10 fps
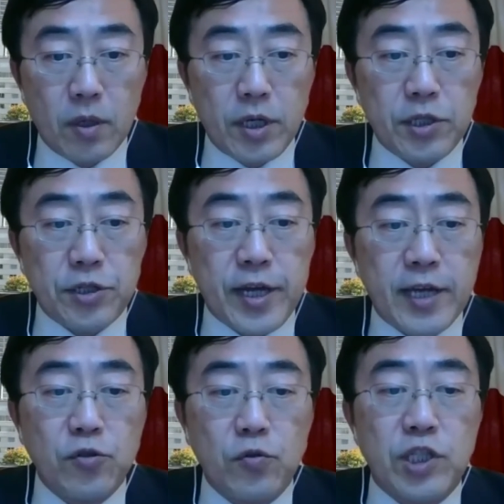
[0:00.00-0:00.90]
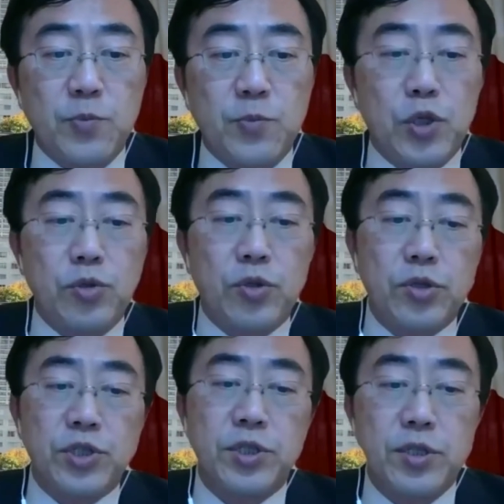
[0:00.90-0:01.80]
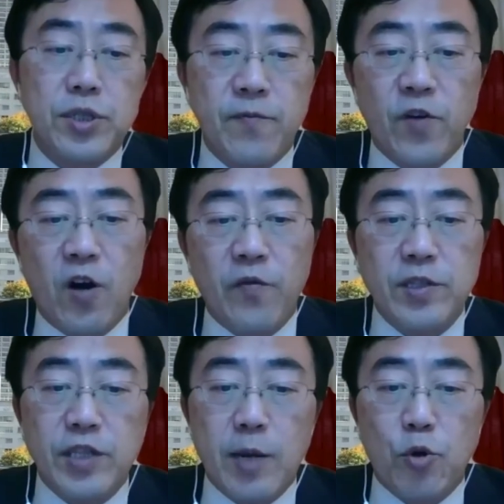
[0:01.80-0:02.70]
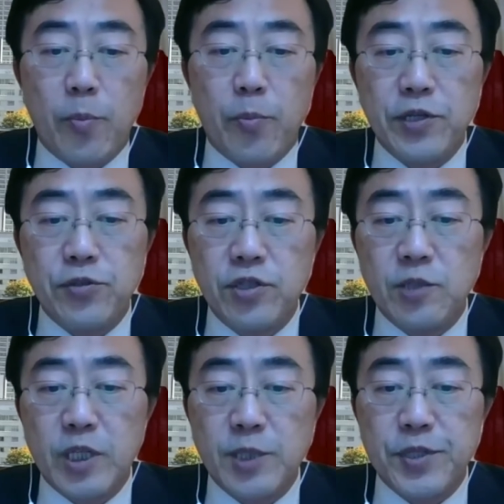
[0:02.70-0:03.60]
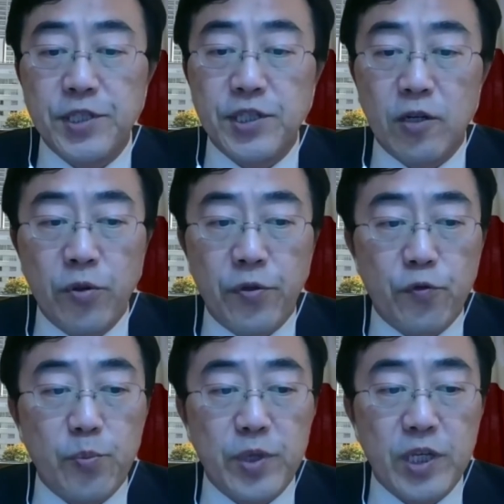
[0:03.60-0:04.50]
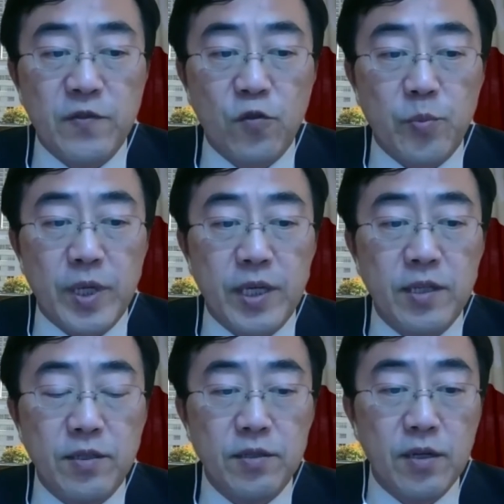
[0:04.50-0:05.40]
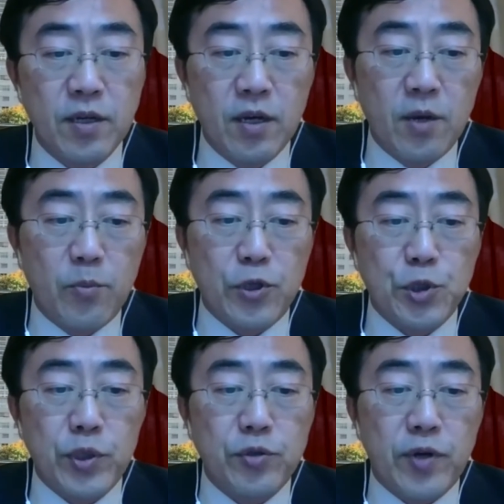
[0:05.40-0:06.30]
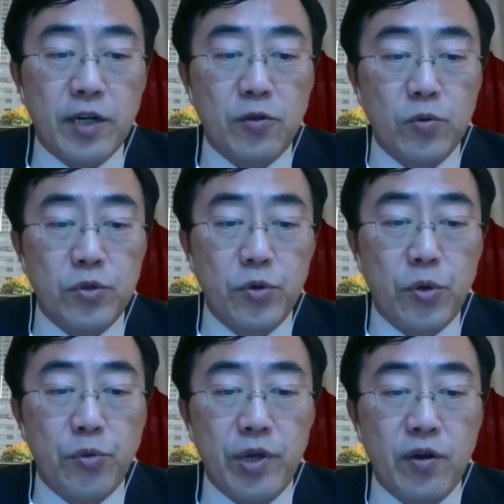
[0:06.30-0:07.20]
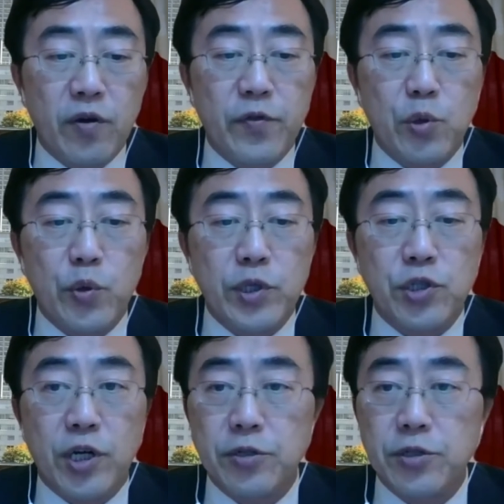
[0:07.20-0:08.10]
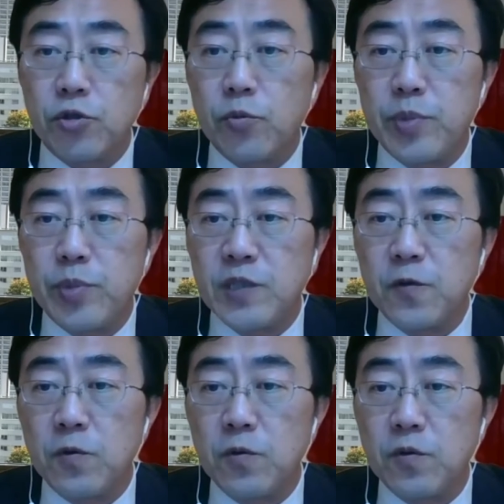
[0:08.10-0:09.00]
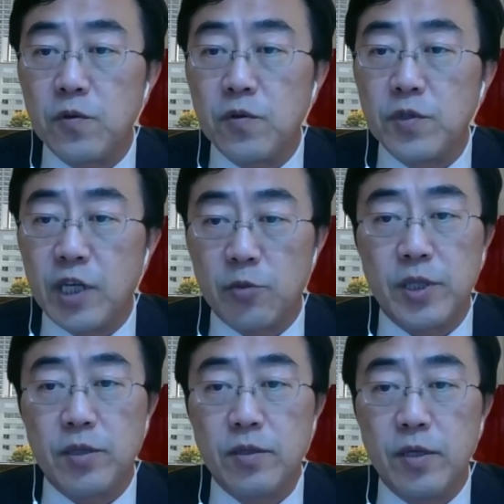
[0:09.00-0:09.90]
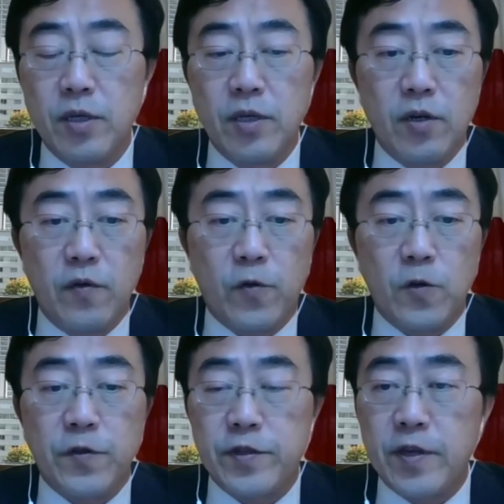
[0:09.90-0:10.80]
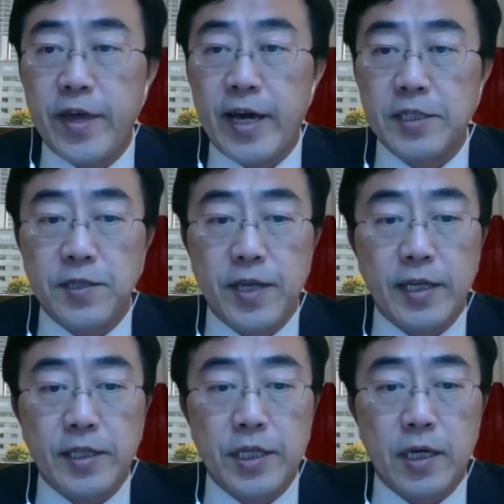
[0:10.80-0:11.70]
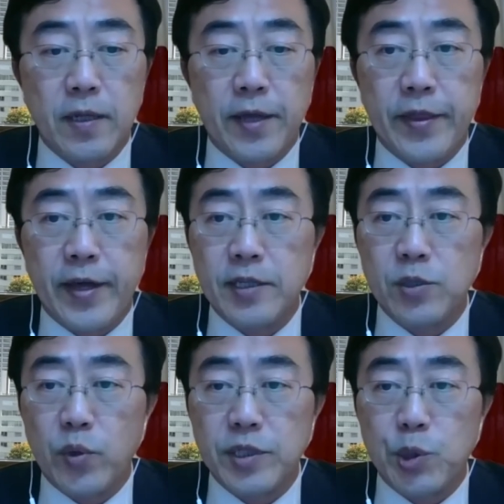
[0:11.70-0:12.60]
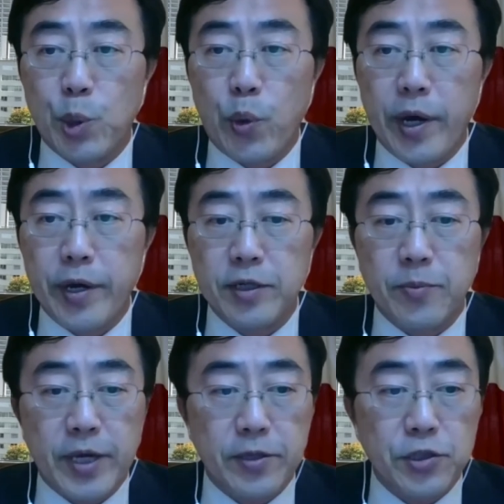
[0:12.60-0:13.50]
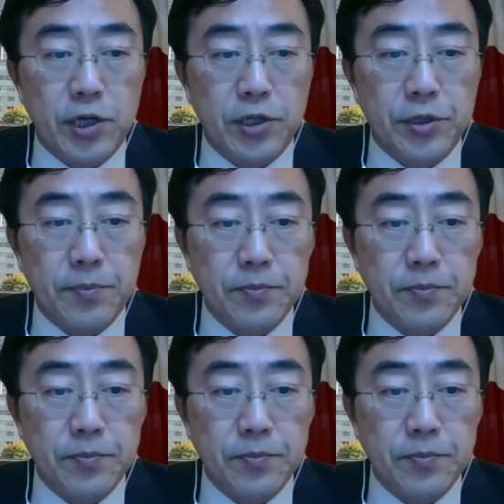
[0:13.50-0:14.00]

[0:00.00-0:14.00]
International disputes involving cyber operations must be settled through peaceful means pursuant to Article 2.3 of the UN Charter. So peaceful settlement. Of course, that is the ideal, and that is what is required by the Charter.